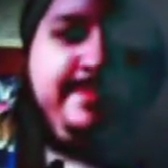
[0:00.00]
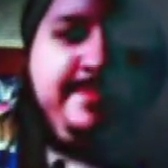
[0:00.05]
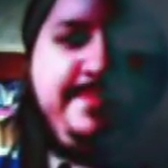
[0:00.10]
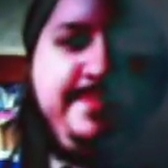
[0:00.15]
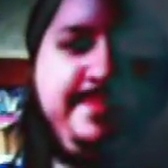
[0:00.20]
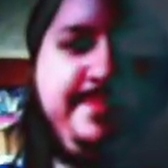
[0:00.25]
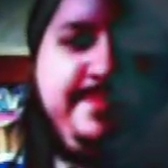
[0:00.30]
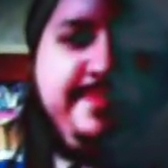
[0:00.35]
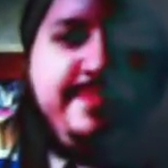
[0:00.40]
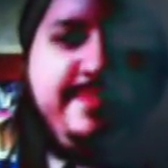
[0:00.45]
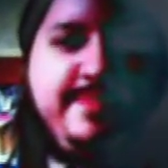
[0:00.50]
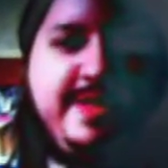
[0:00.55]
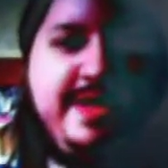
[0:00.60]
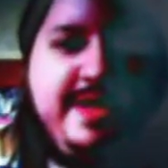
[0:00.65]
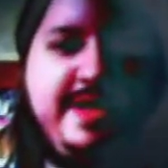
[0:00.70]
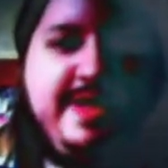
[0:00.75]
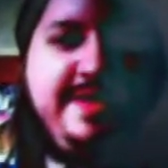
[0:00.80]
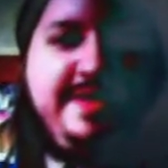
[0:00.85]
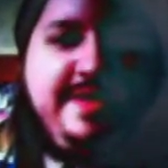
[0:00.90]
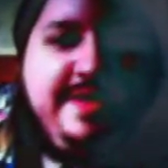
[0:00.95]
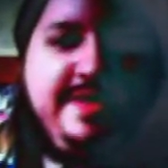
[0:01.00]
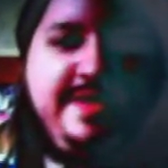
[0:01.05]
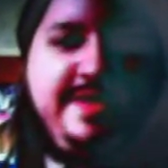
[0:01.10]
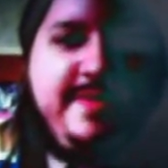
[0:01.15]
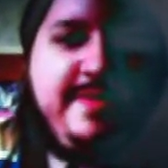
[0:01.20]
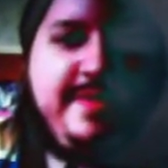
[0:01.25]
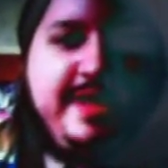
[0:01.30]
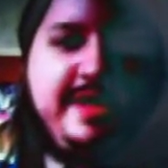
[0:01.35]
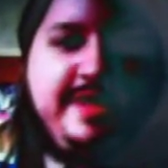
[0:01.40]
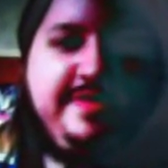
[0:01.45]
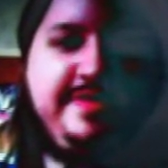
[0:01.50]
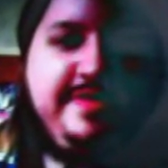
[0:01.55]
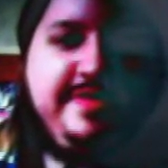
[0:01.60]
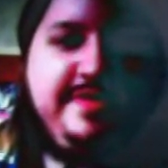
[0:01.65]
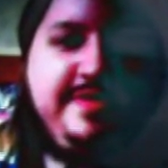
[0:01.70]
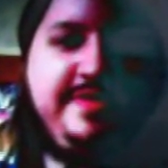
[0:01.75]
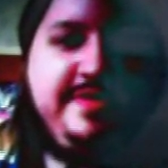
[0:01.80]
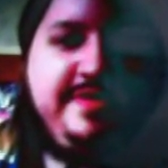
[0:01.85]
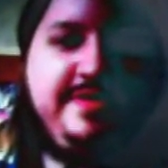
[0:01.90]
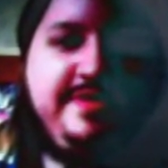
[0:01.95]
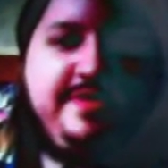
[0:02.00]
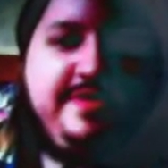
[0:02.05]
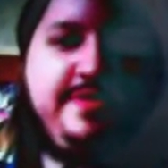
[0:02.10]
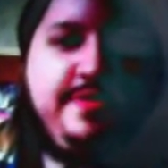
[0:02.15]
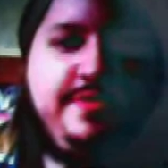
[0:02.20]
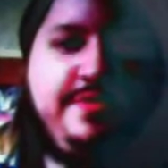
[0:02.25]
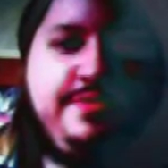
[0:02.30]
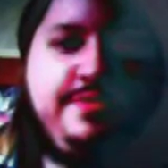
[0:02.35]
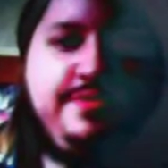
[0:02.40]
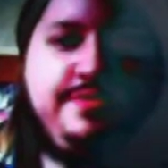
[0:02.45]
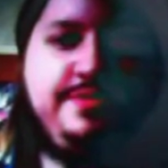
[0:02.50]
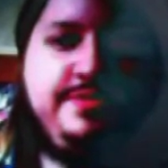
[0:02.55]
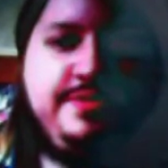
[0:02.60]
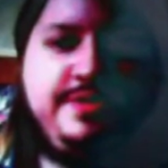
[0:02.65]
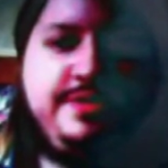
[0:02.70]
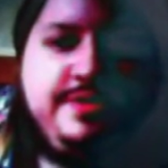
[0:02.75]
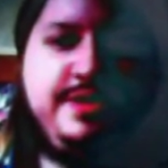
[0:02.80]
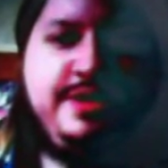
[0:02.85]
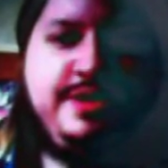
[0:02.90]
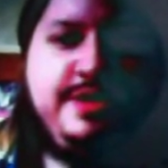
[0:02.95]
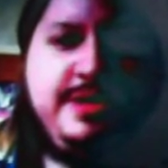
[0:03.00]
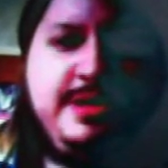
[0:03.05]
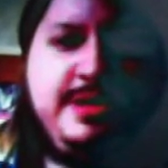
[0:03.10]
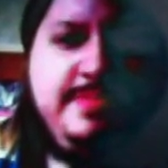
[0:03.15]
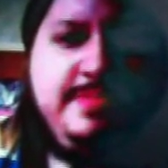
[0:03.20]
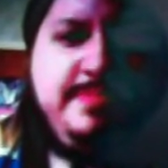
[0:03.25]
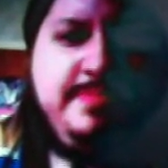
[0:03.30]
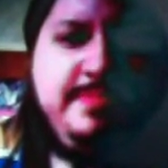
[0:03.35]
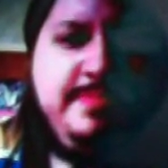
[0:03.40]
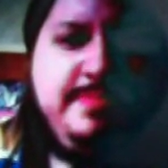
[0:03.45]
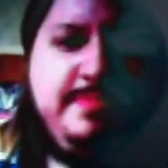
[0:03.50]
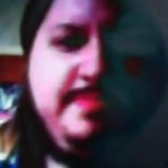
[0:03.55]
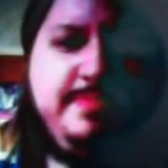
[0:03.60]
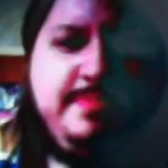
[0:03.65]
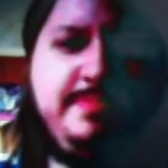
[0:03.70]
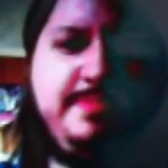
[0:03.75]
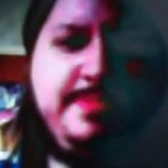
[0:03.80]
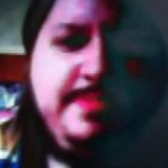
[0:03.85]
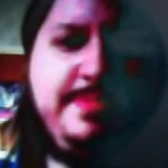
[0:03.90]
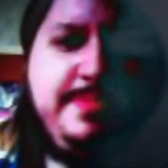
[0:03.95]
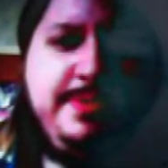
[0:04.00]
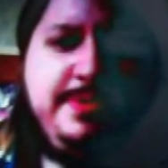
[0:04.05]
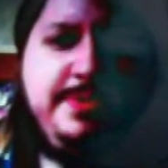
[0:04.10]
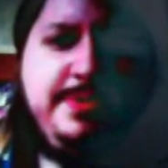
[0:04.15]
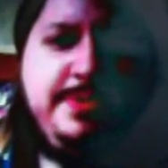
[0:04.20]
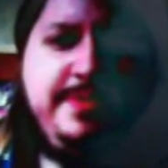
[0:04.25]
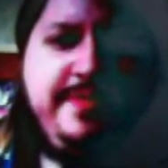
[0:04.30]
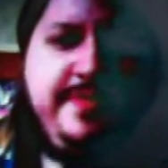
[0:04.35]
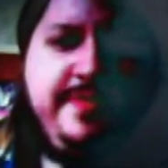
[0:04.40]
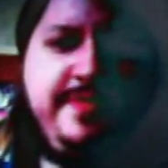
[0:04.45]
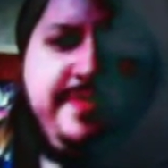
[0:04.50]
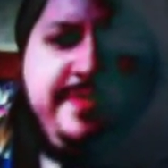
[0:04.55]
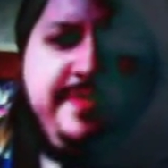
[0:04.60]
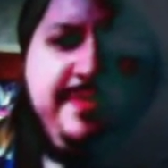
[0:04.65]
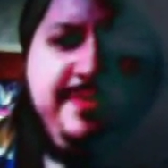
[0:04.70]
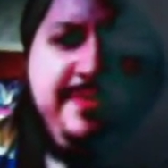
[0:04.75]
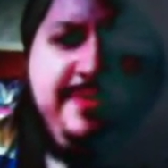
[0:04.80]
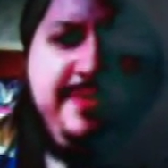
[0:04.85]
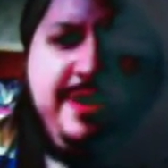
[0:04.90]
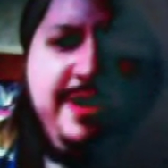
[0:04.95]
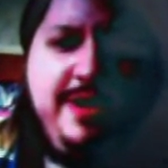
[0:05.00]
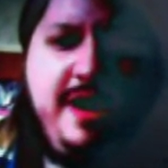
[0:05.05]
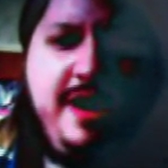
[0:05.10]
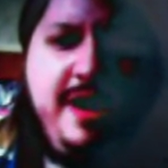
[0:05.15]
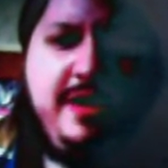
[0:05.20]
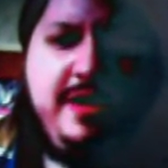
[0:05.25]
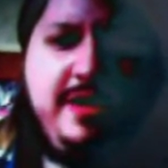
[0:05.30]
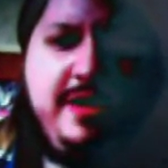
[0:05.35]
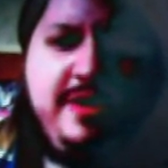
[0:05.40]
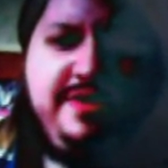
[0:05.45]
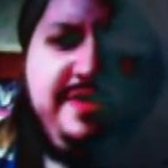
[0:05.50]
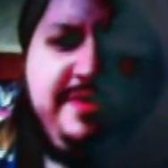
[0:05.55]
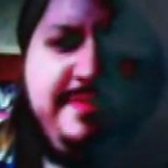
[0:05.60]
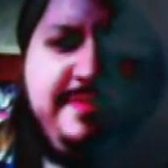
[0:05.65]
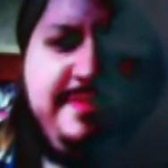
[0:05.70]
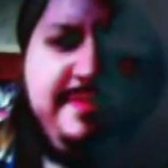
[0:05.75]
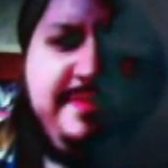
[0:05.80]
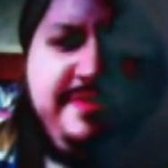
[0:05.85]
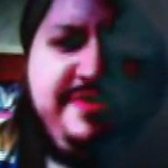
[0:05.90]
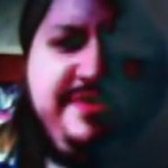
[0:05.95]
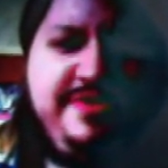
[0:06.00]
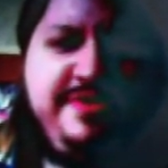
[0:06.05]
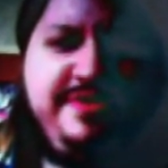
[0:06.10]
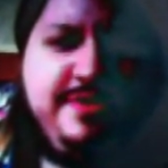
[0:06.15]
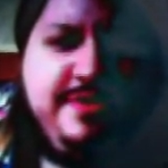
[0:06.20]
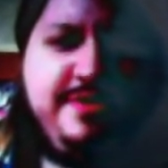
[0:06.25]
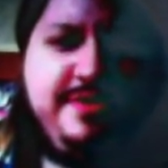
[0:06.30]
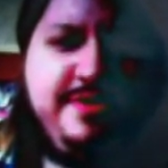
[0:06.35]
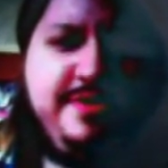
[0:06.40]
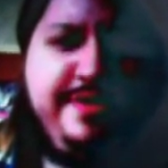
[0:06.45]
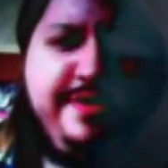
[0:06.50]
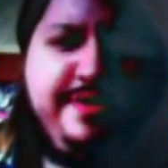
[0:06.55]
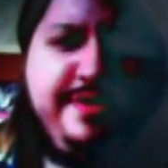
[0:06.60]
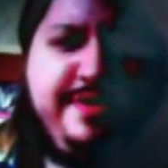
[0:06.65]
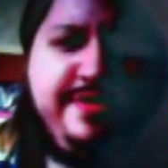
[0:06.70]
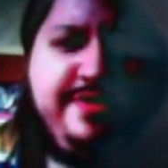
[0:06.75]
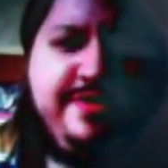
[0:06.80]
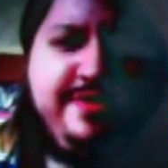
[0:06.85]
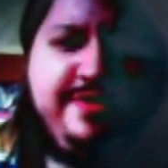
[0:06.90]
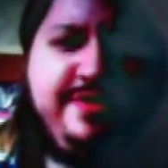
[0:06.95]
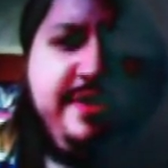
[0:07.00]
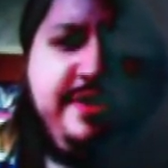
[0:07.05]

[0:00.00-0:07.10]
His limit break lets you move a rear guard Dimensional Robo to Soul